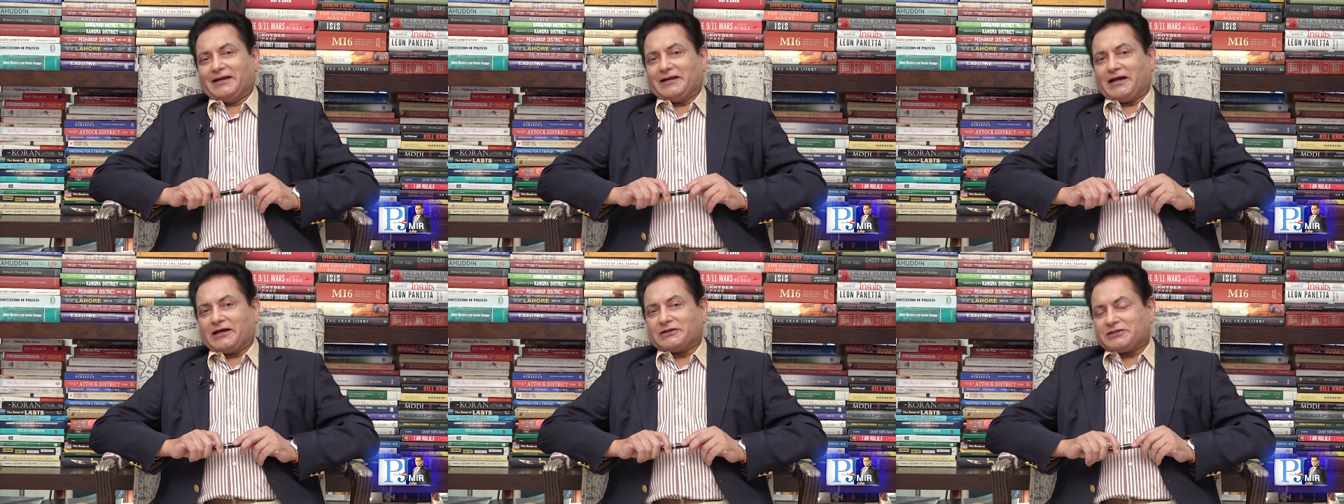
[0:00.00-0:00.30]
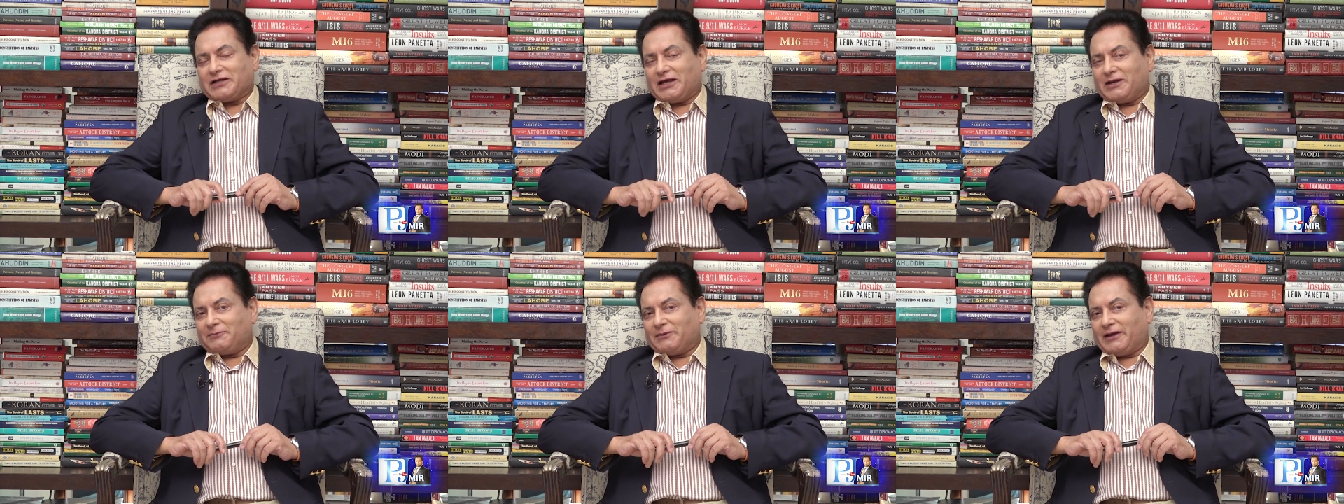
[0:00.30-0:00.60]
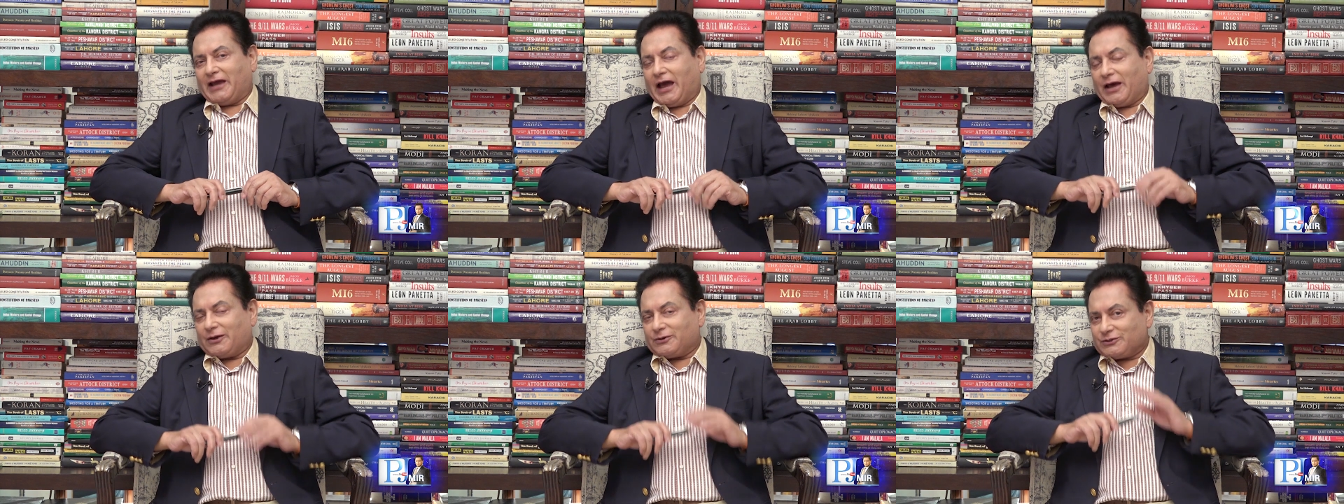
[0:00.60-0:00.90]
Now tell me,
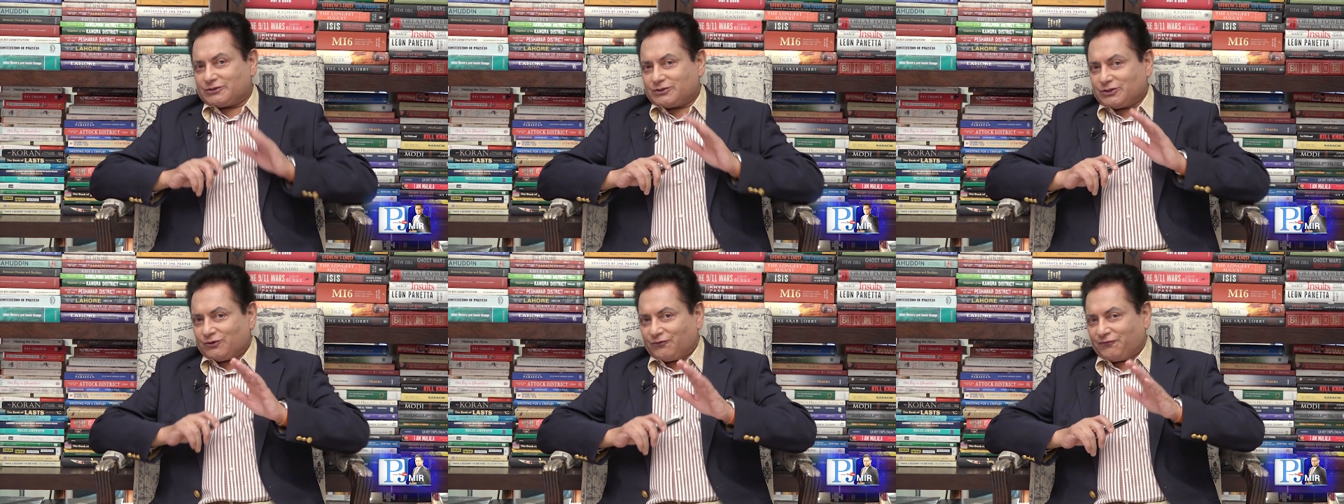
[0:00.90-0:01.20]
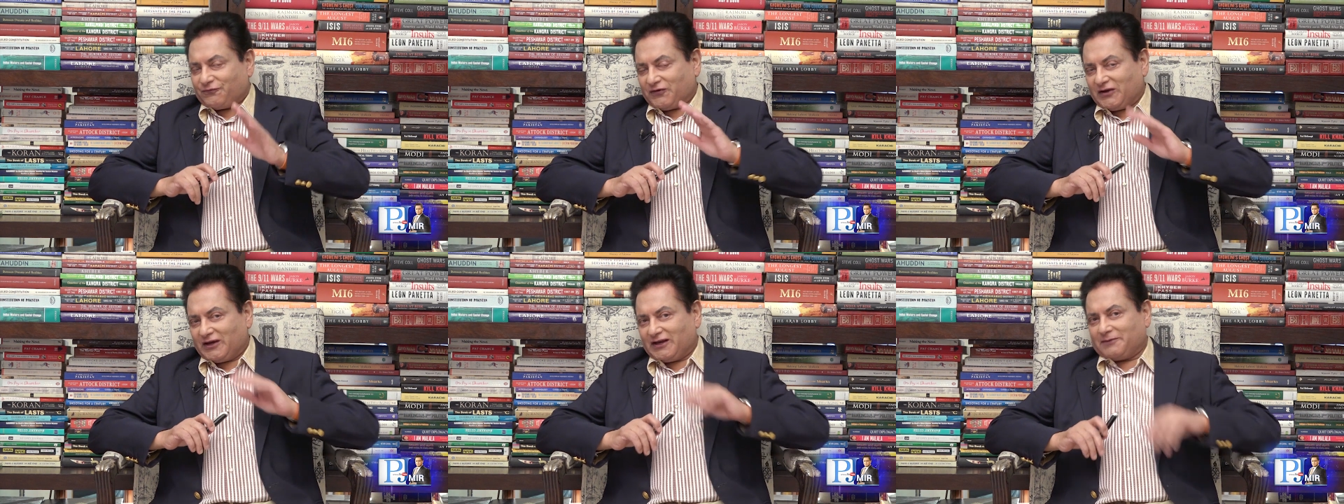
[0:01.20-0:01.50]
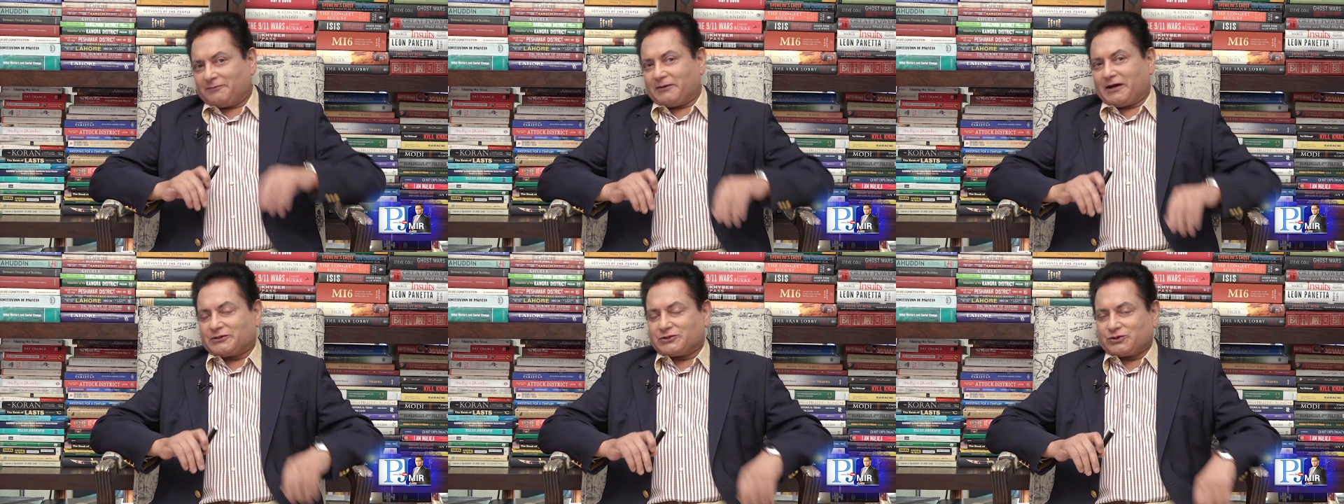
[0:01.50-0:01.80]
how did you feel
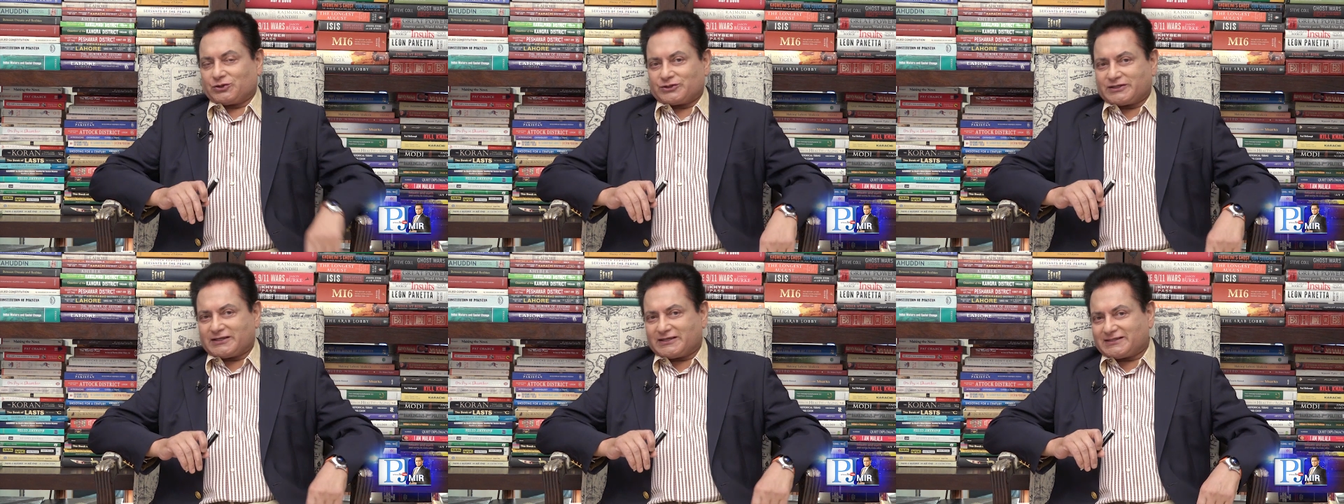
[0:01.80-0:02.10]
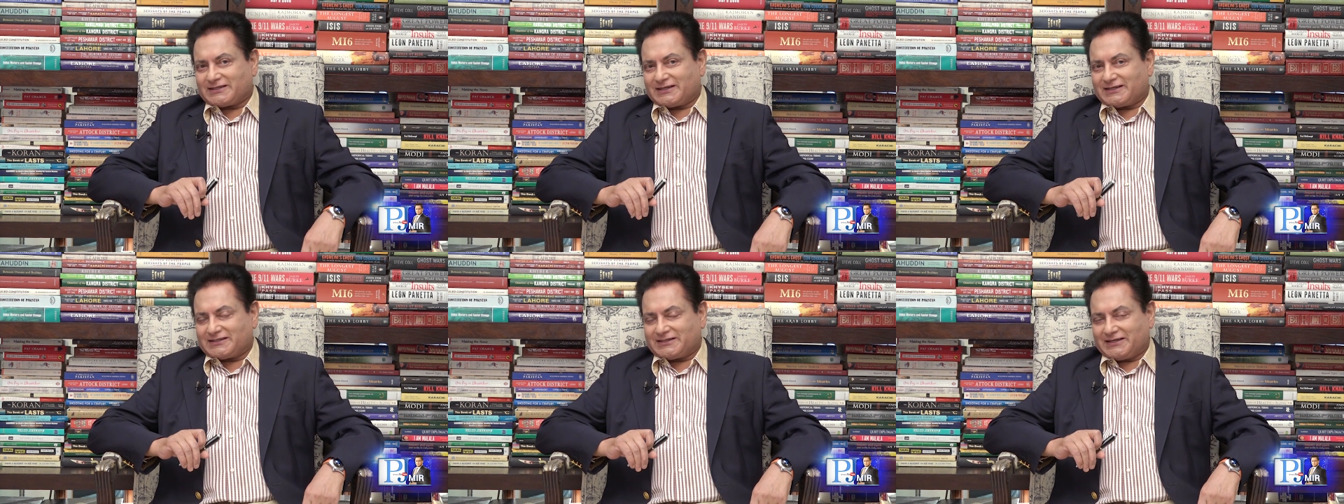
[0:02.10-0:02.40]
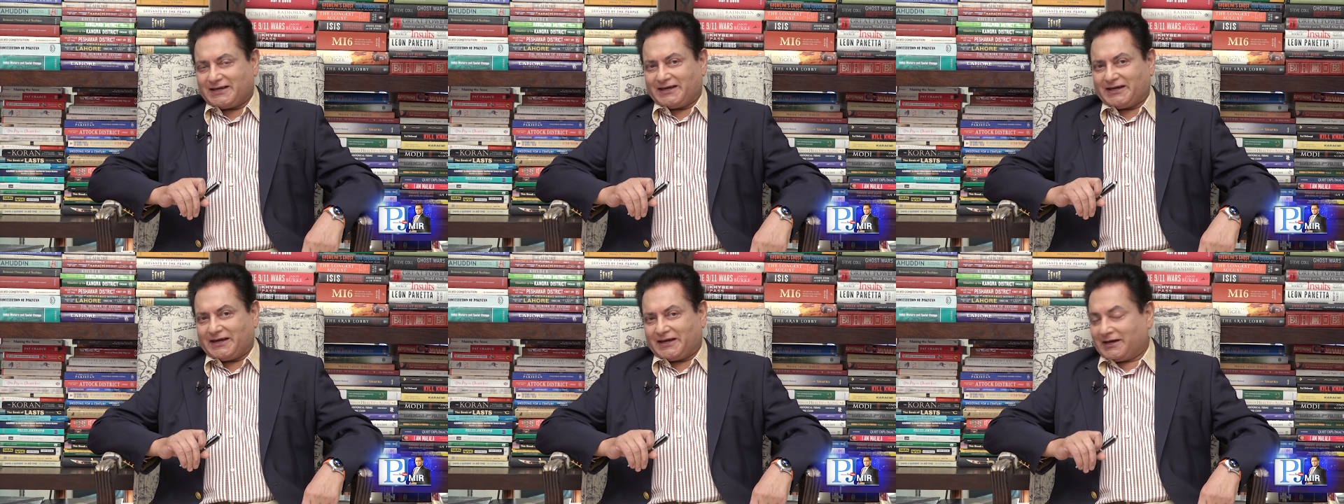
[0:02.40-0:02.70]
about your sister
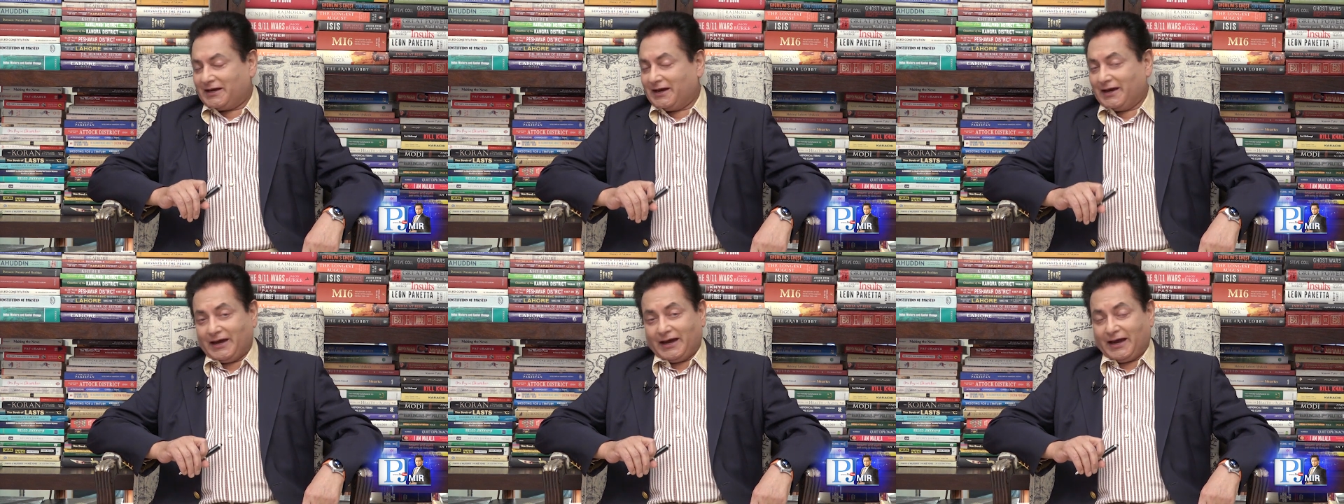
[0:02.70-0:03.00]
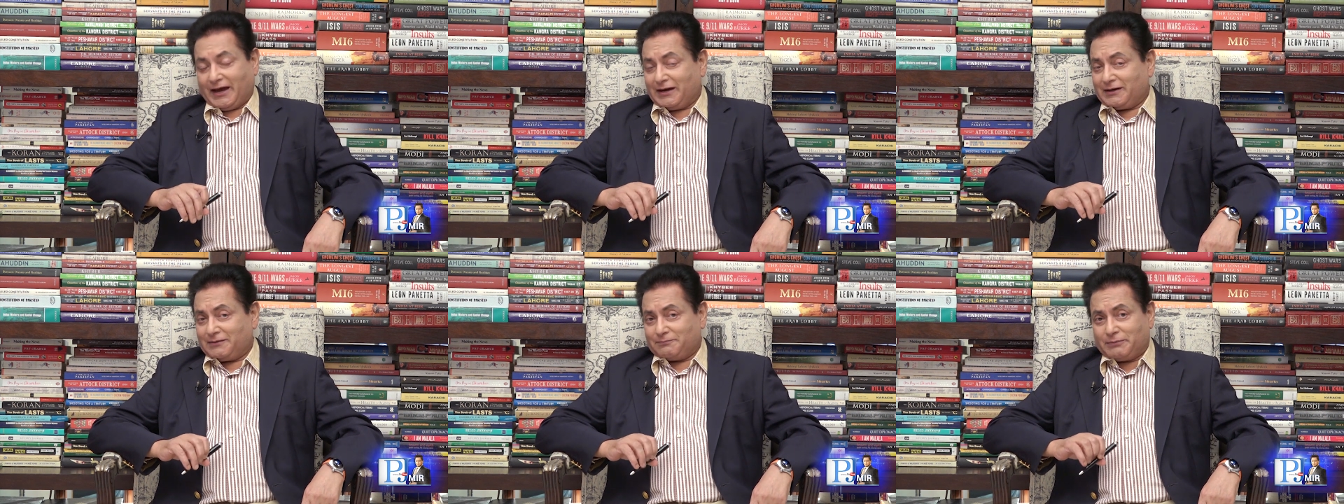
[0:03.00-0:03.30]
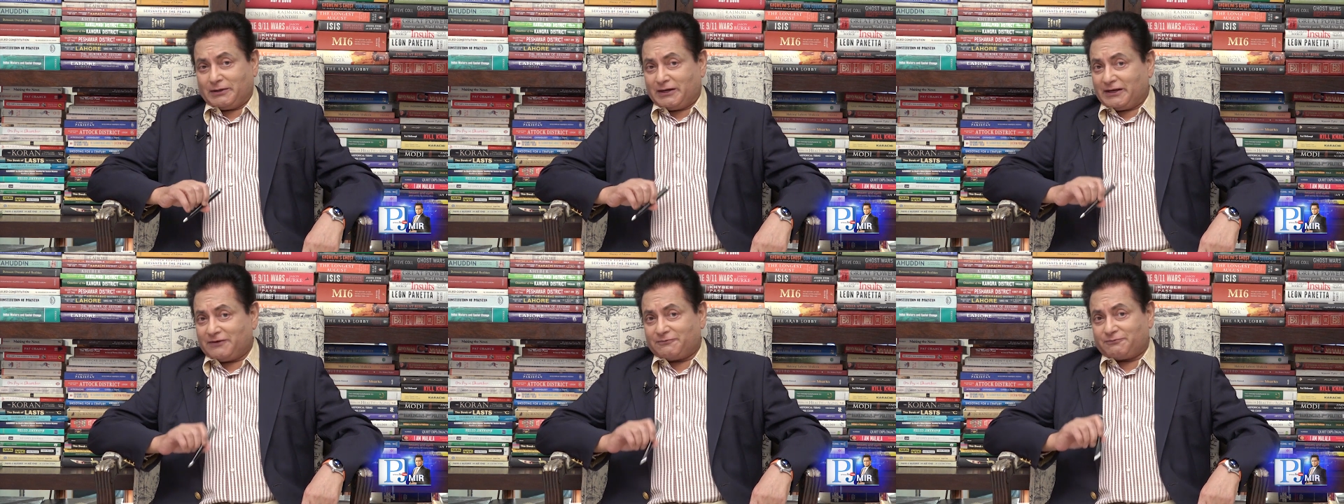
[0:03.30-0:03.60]
singing? And
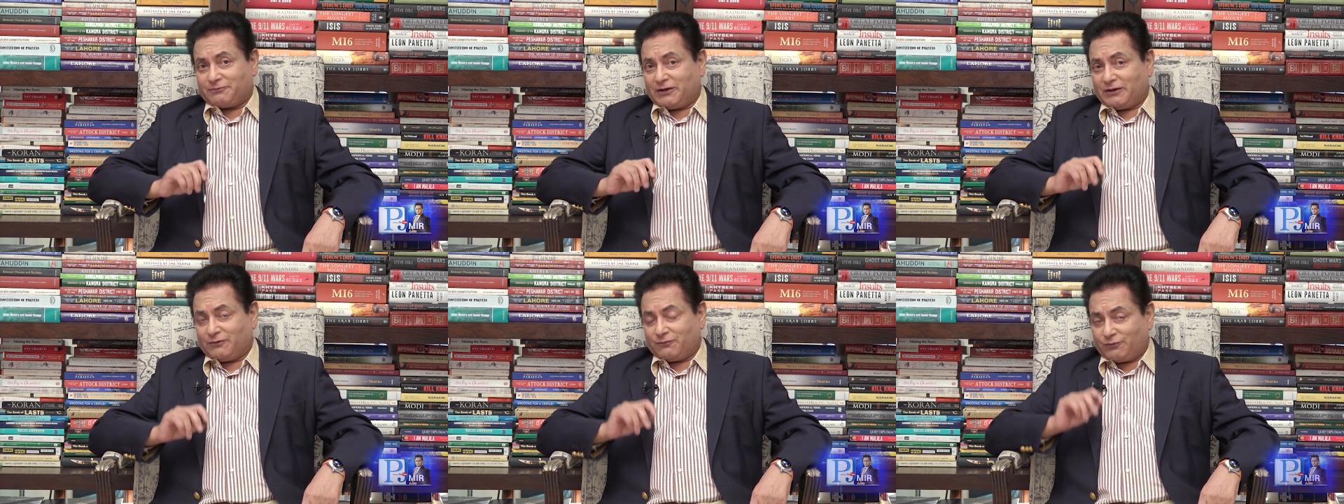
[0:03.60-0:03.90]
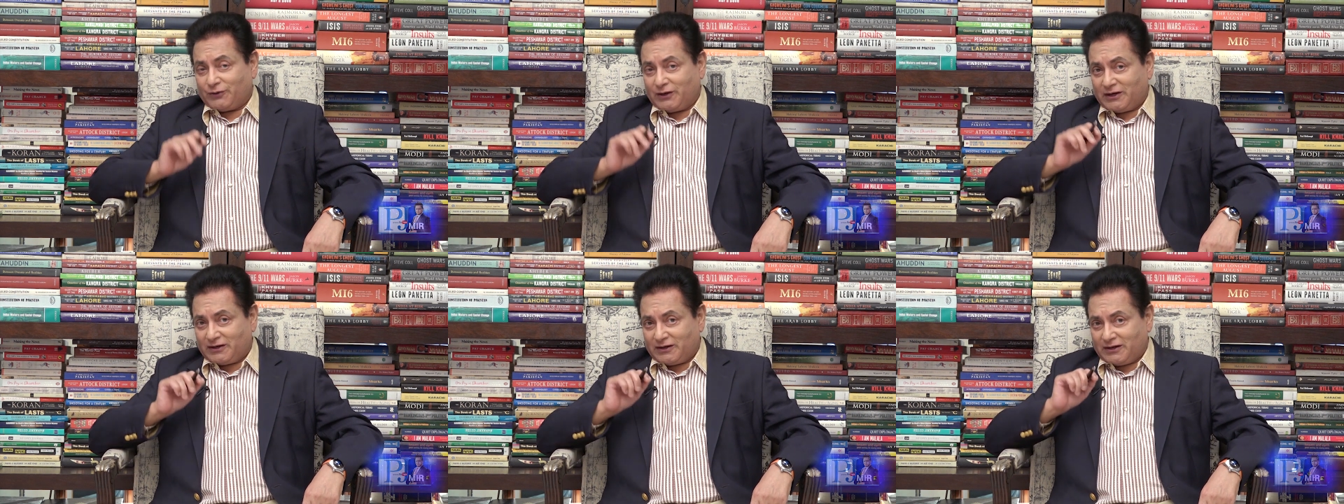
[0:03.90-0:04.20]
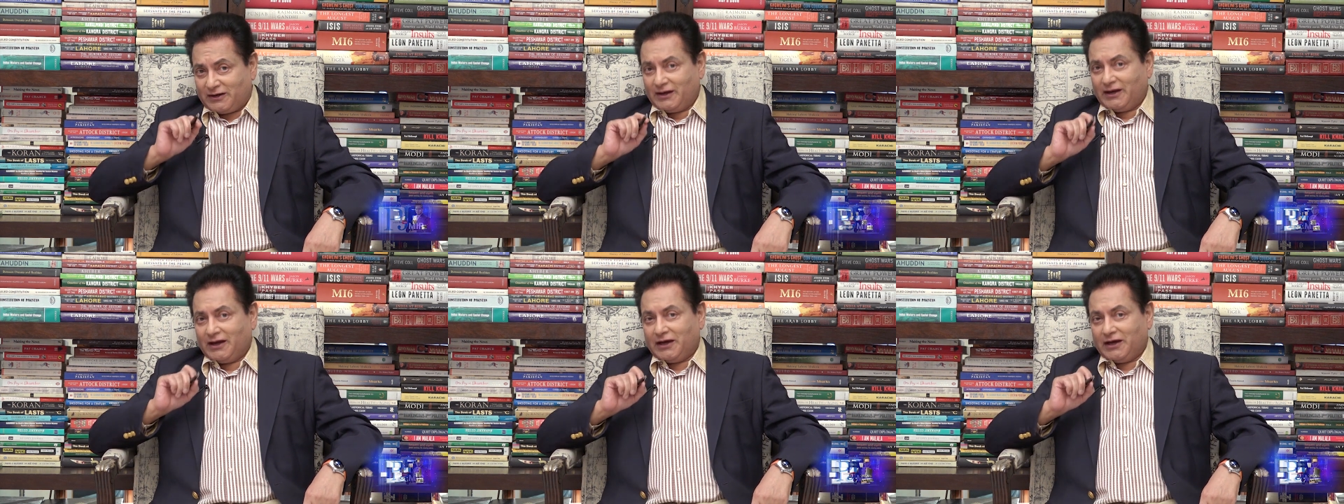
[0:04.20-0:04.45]
believe me, when